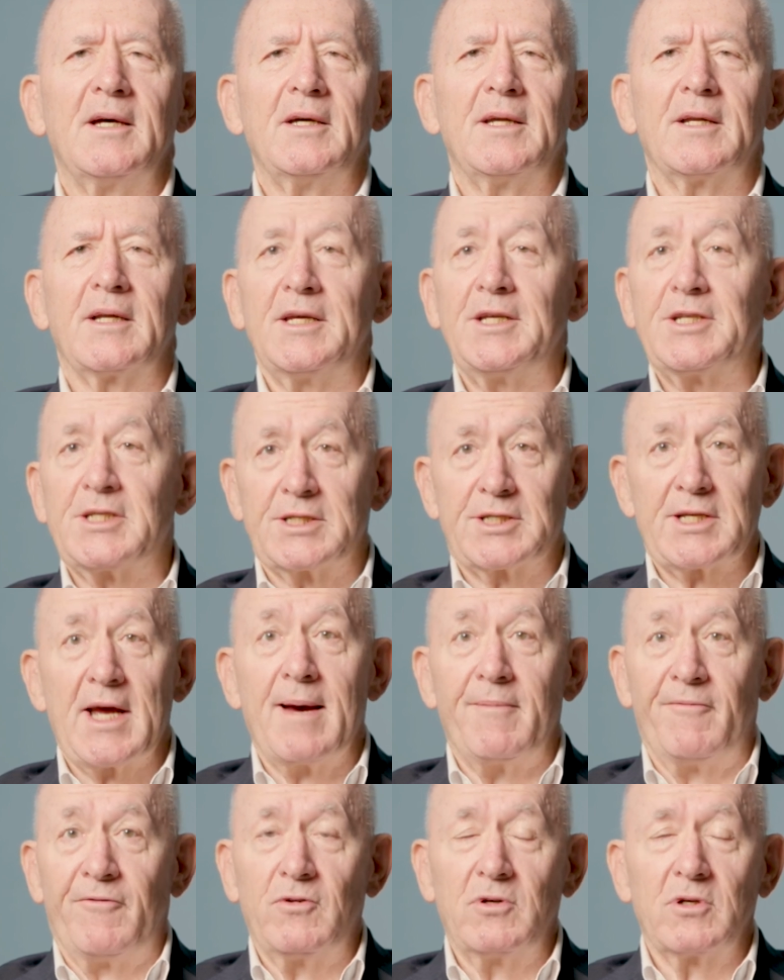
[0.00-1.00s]
at least its
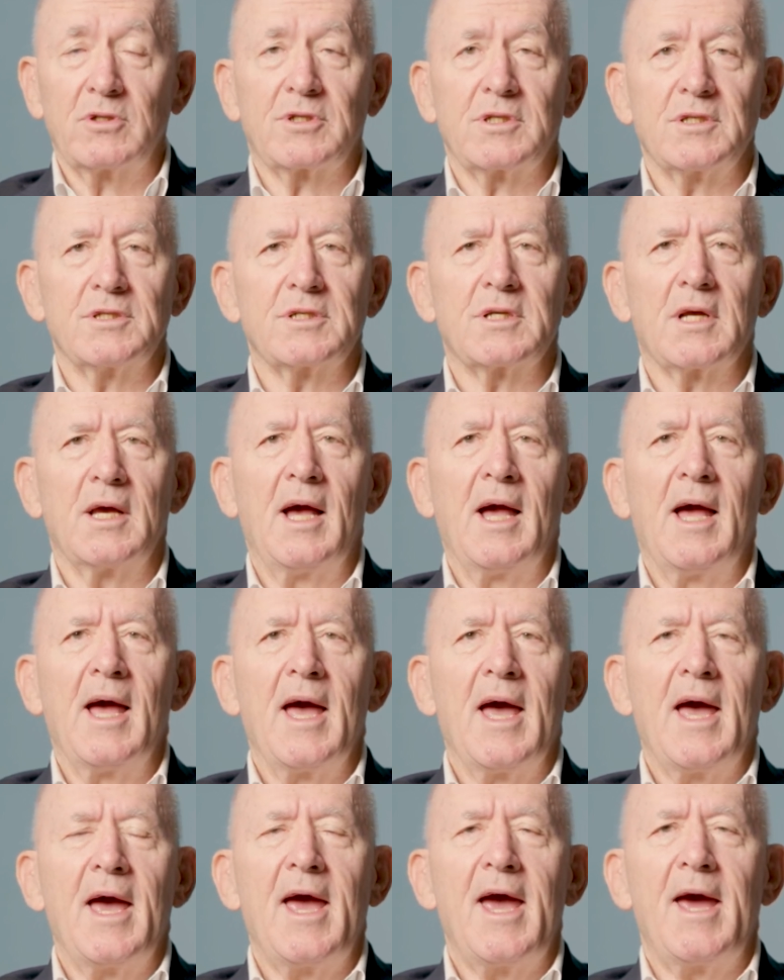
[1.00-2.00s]
armed forces,
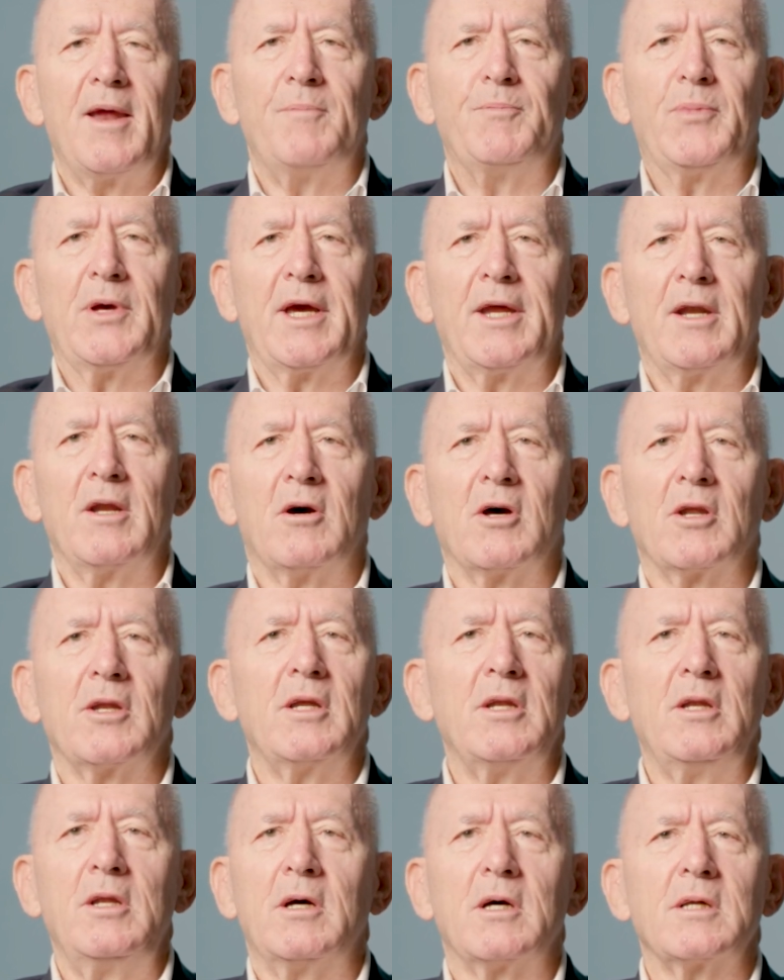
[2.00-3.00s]
had been
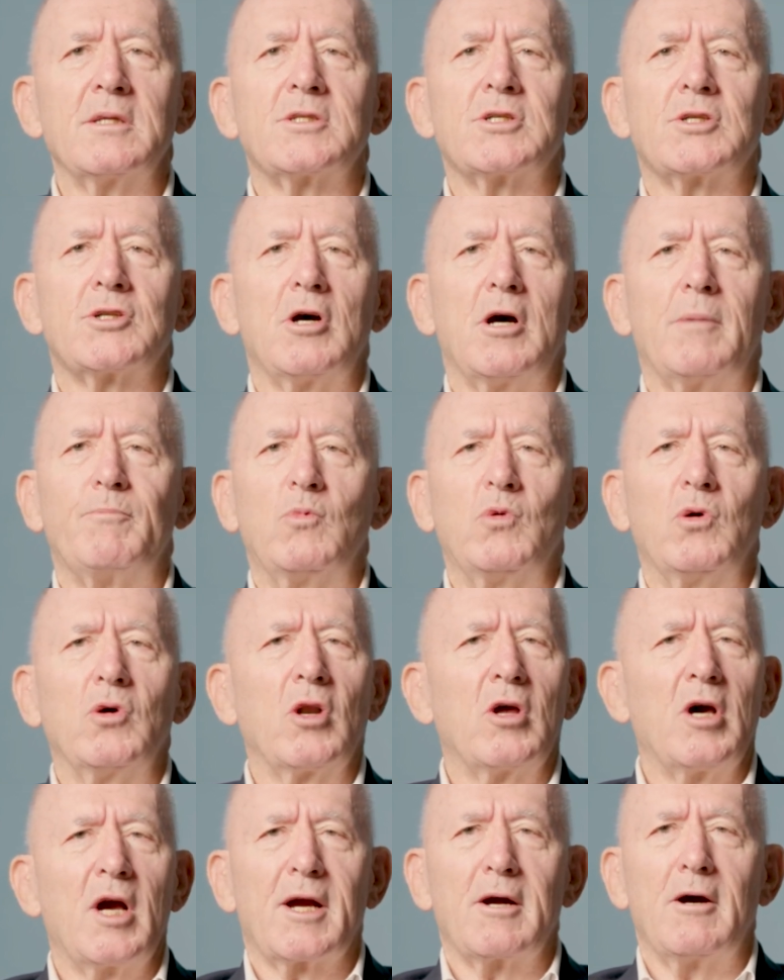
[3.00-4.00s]
on non-stop
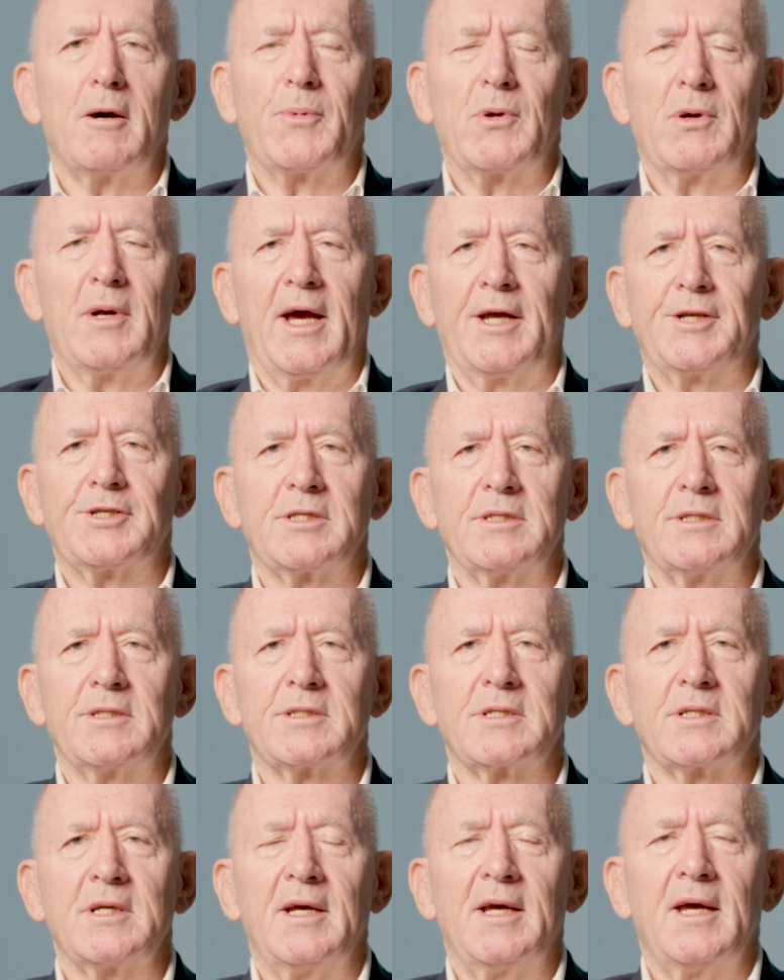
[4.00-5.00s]
warlike
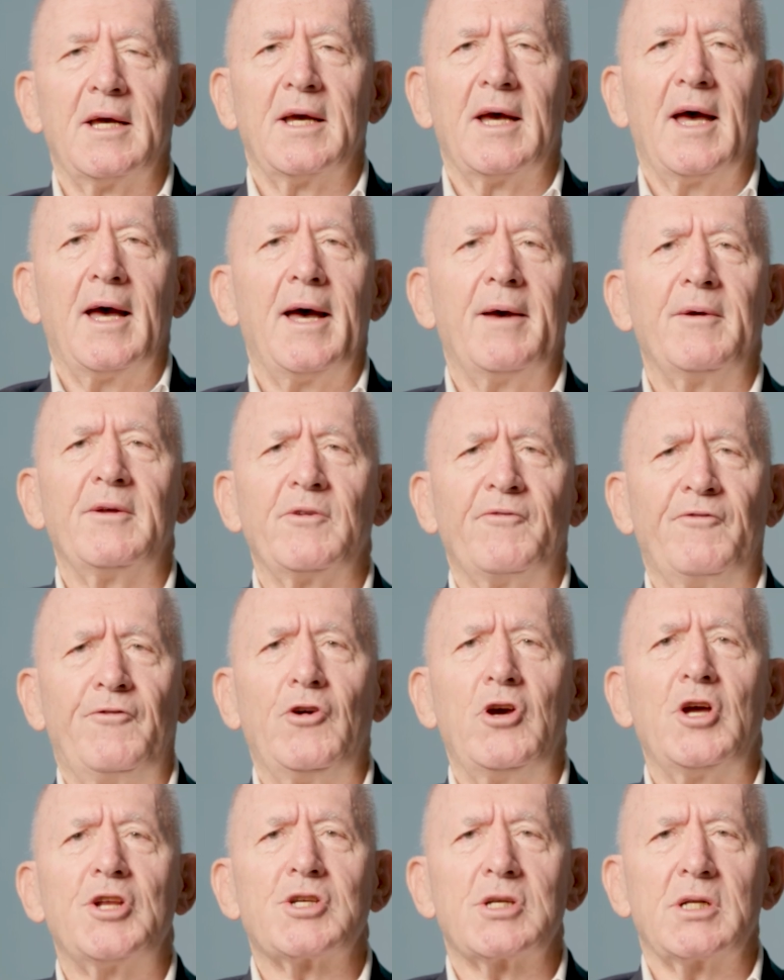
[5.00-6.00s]
operations uh,
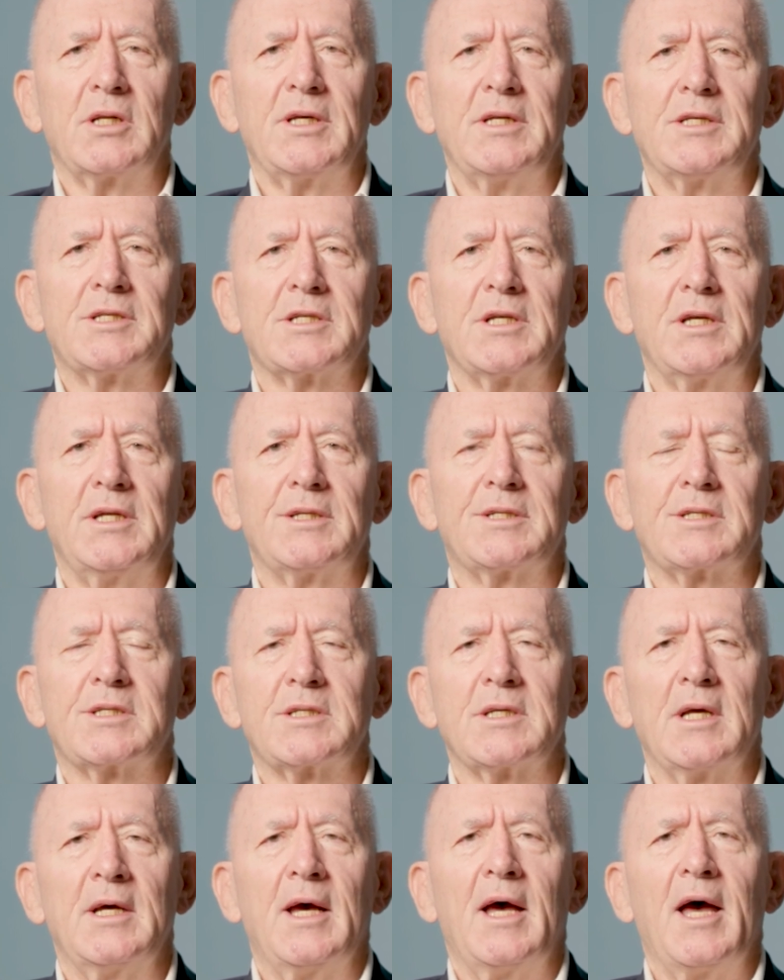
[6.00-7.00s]
virtually
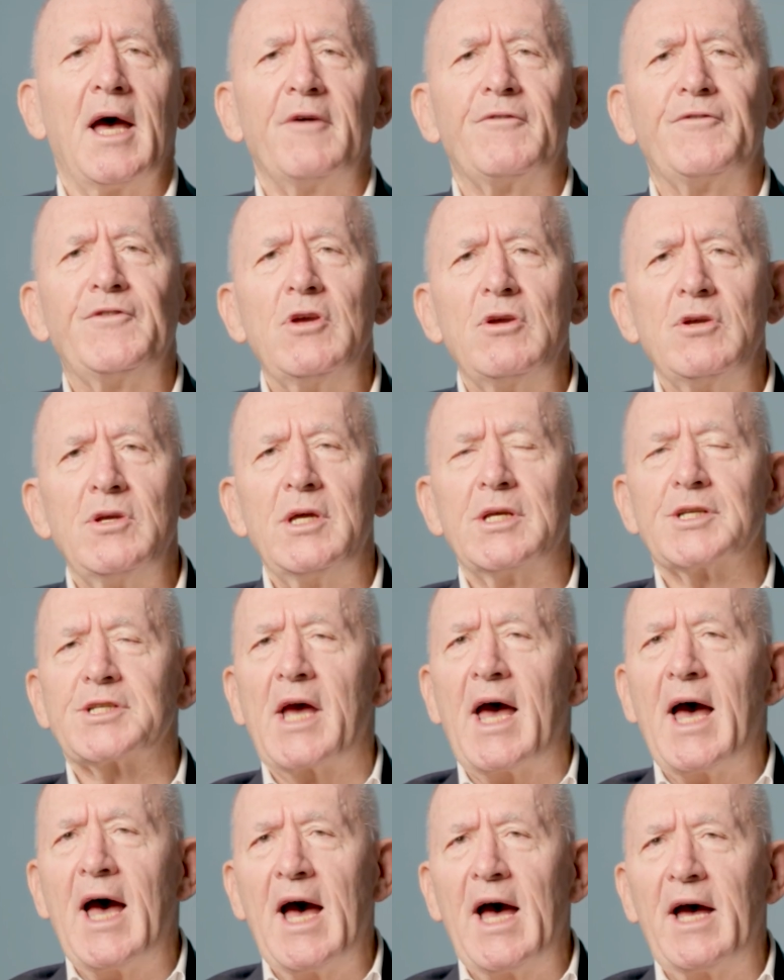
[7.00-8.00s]
since a few years
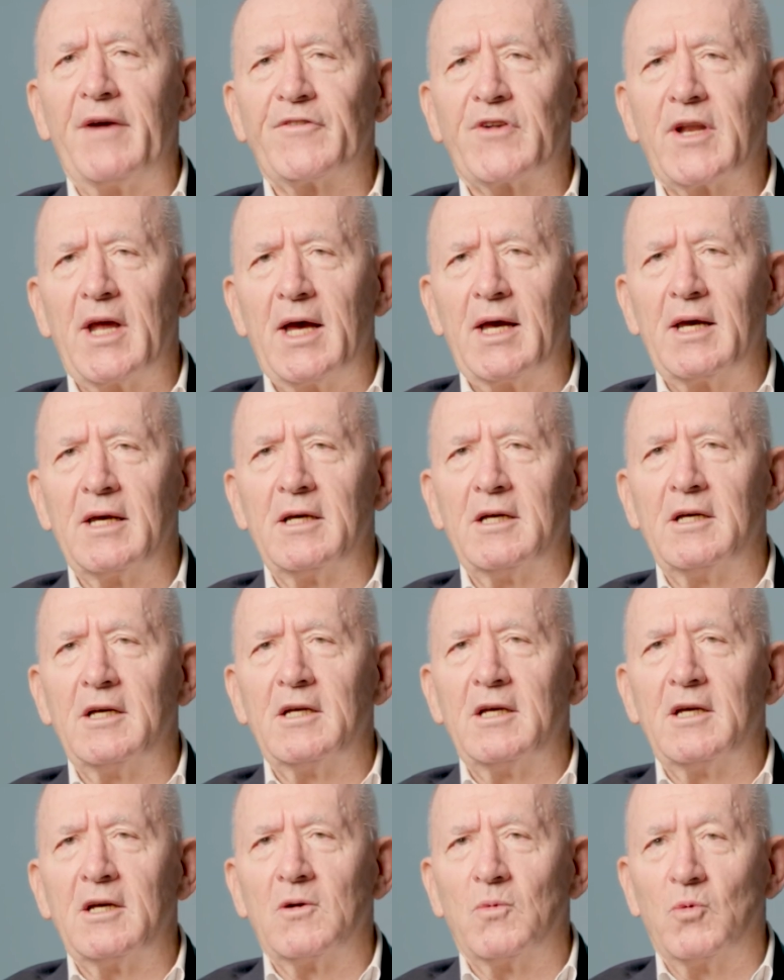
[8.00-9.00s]
after
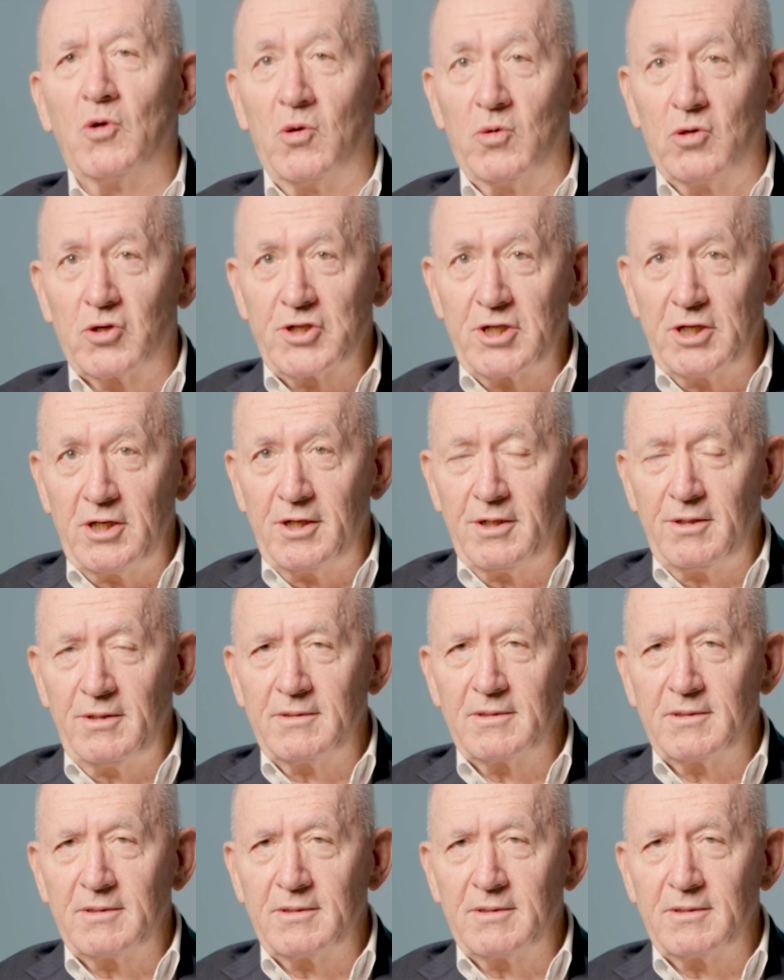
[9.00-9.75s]
World War Two.